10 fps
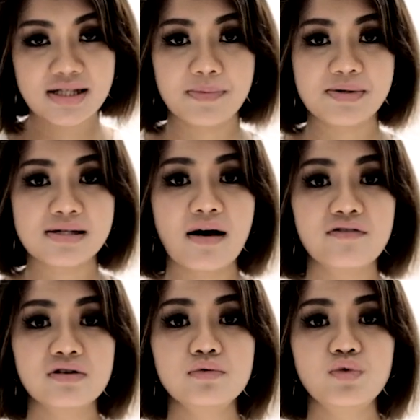tip
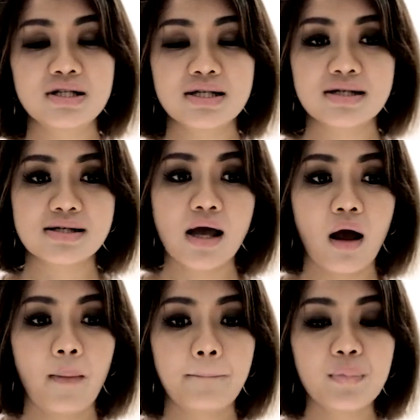seven, which is
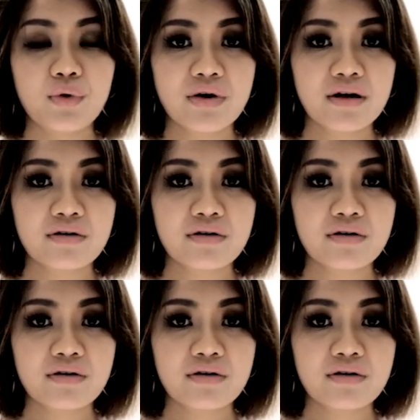moving